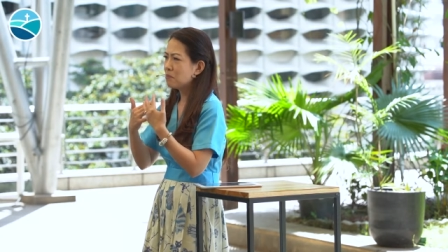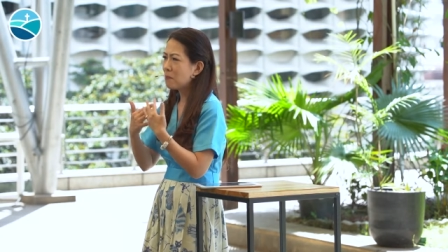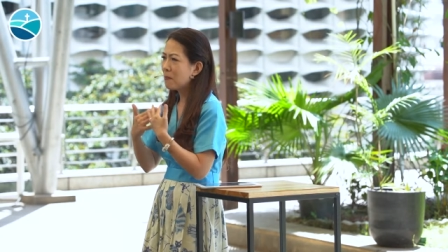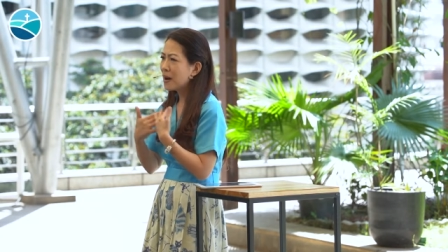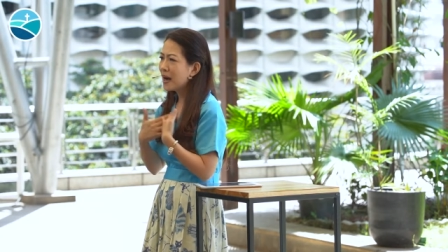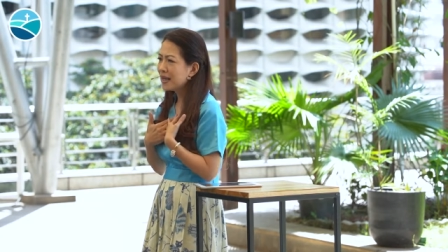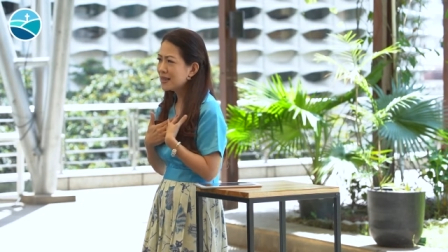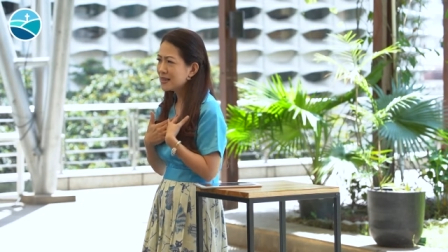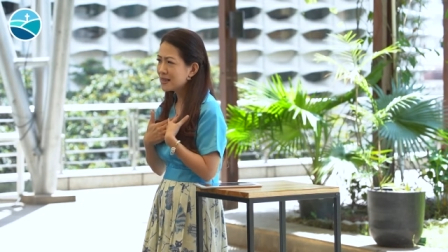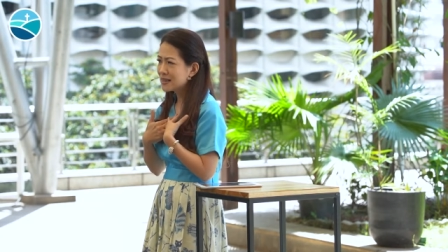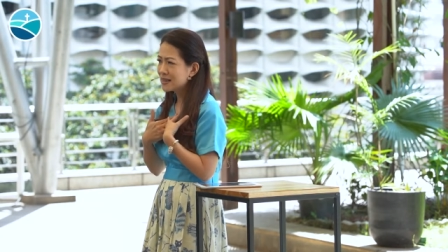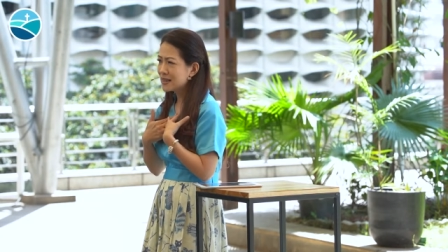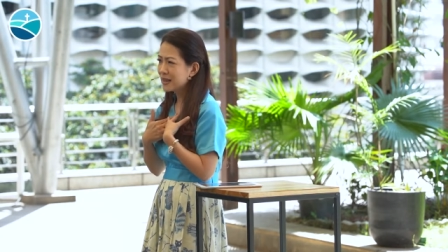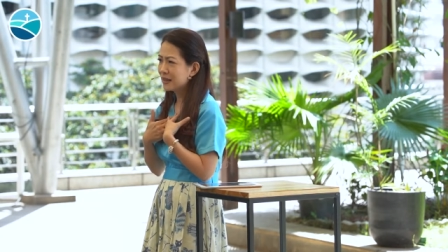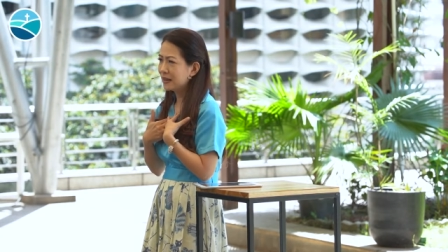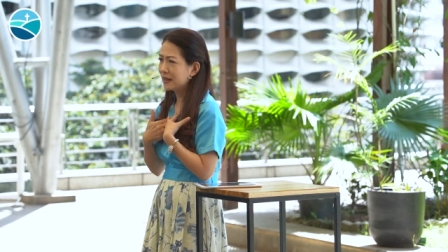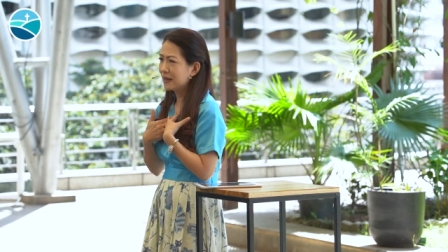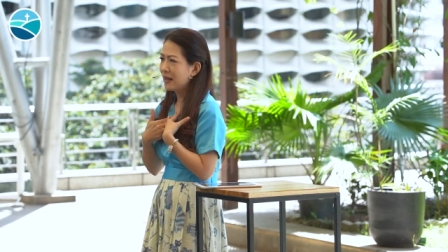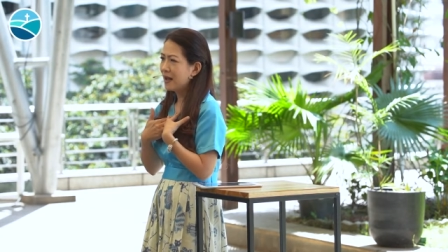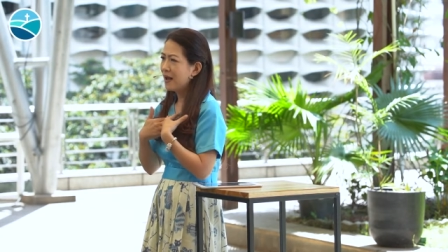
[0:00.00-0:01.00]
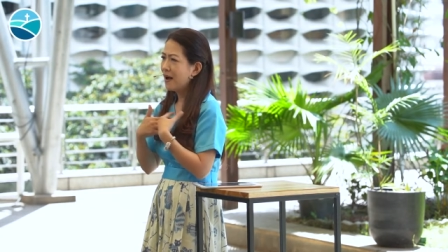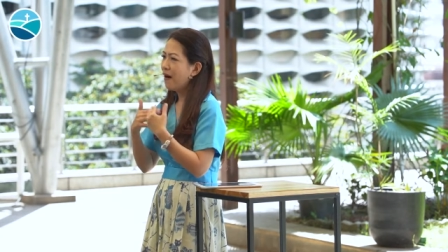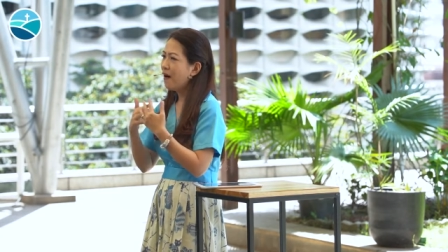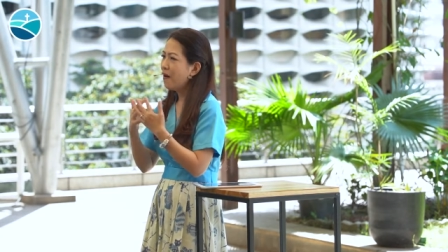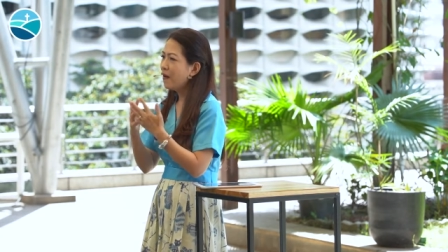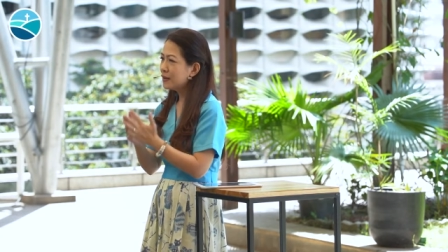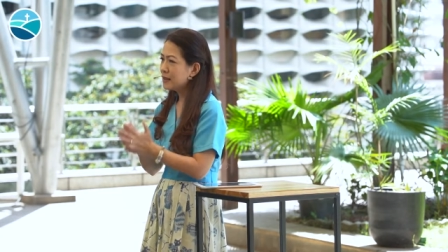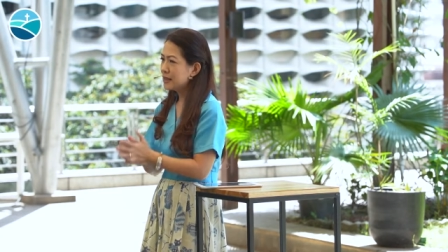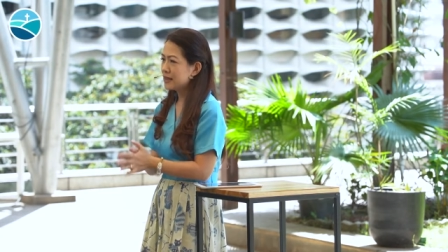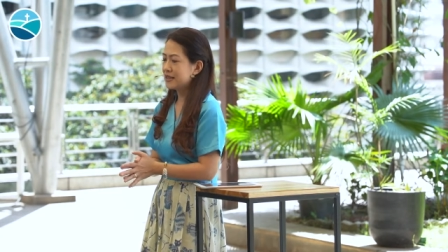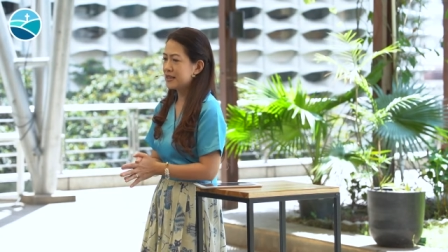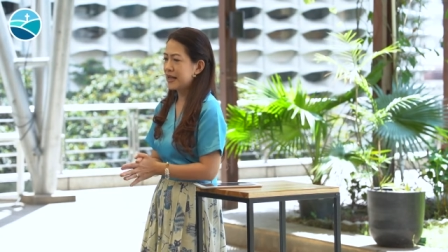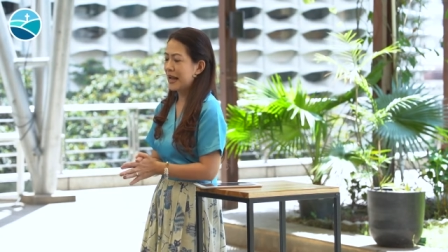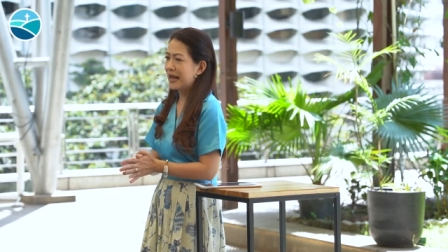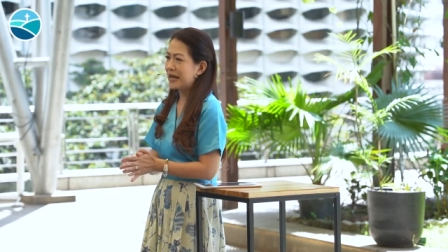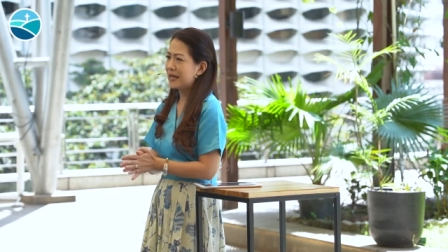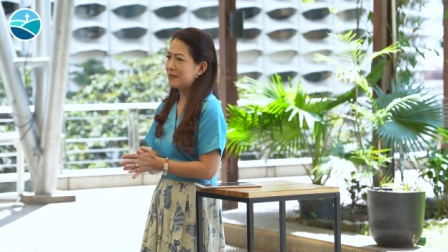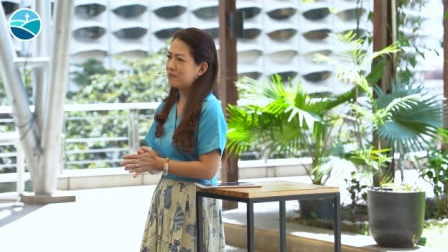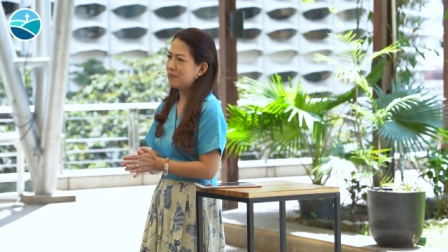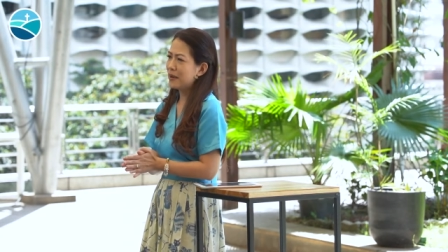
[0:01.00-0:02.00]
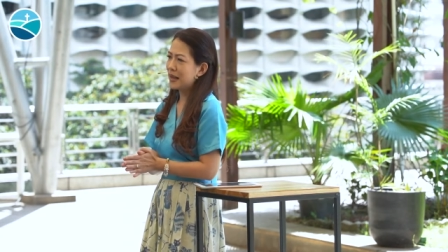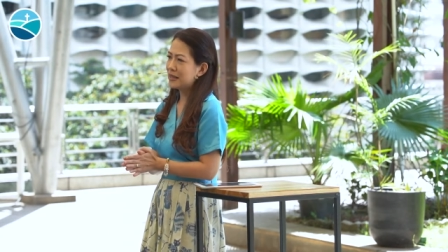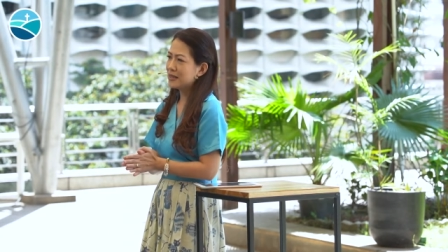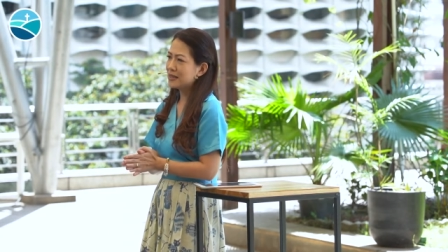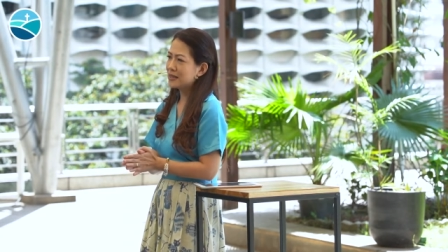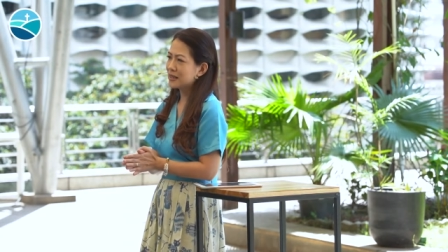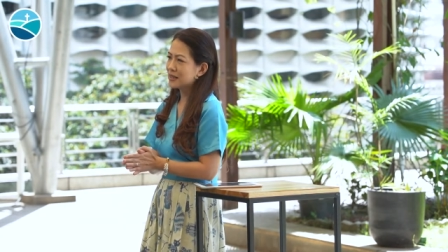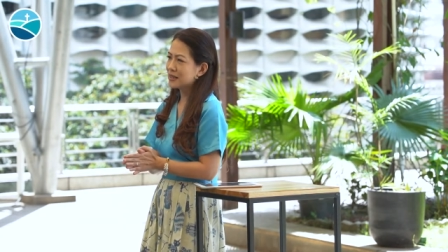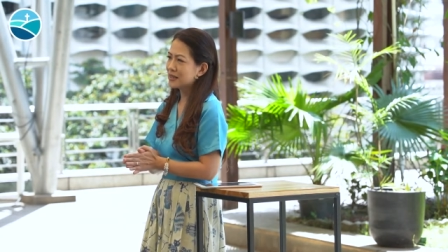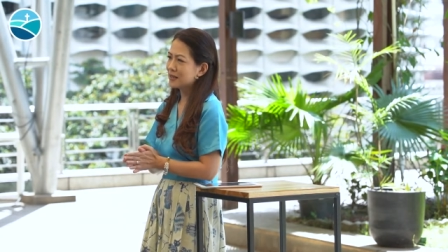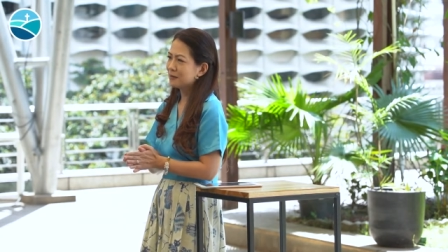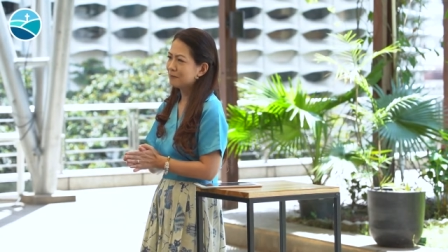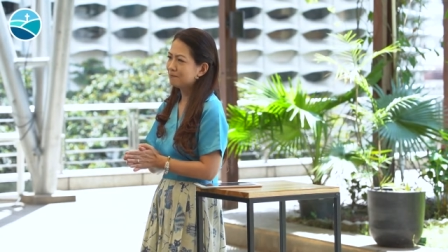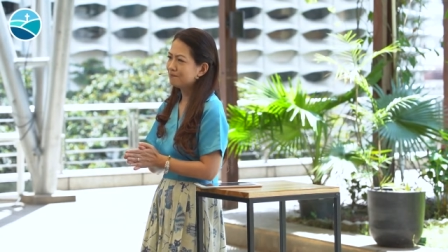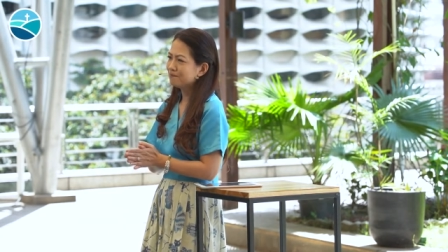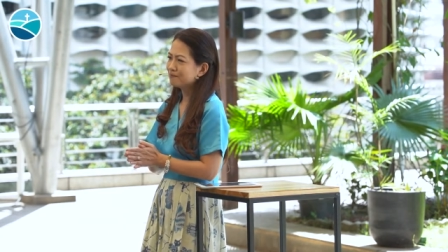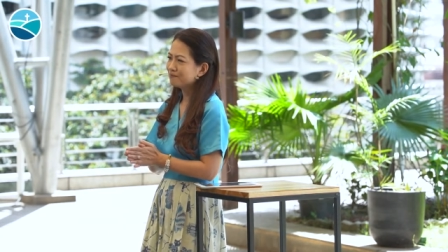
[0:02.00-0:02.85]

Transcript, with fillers: my sin on a daily basis.